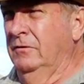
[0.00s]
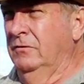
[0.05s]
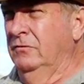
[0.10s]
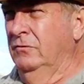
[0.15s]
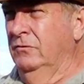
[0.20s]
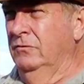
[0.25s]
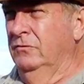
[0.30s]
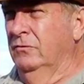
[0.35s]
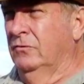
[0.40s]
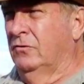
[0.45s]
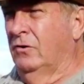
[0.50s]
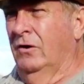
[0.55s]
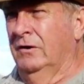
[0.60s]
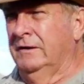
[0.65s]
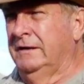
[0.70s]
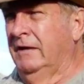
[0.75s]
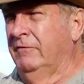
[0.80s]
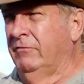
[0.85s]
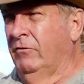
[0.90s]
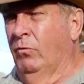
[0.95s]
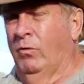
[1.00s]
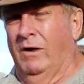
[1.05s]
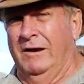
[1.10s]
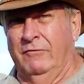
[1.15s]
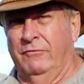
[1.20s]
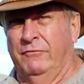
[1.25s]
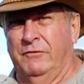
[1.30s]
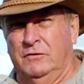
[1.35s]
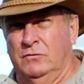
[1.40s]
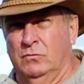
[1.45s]
you can't have a
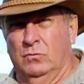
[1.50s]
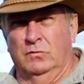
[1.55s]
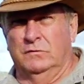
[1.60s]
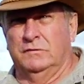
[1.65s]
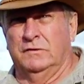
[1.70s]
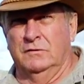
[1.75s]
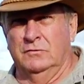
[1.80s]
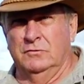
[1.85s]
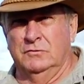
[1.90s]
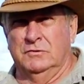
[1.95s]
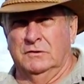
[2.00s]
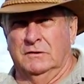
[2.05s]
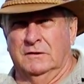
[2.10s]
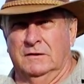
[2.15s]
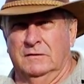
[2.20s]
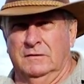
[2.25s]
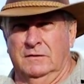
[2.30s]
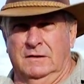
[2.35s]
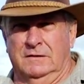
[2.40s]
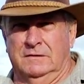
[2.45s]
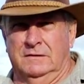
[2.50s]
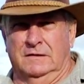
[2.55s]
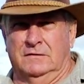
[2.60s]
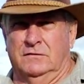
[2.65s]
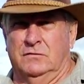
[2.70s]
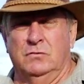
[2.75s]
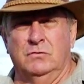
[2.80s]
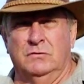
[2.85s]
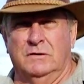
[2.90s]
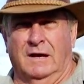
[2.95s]
one-fit-all solution.
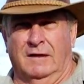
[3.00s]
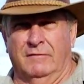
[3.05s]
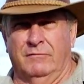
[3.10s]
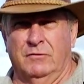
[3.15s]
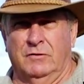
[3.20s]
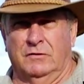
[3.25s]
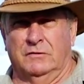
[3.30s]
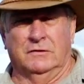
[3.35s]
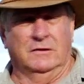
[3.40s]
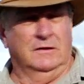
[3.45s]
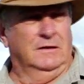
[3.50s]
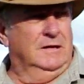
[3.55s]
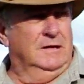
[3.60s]
It's too diverse.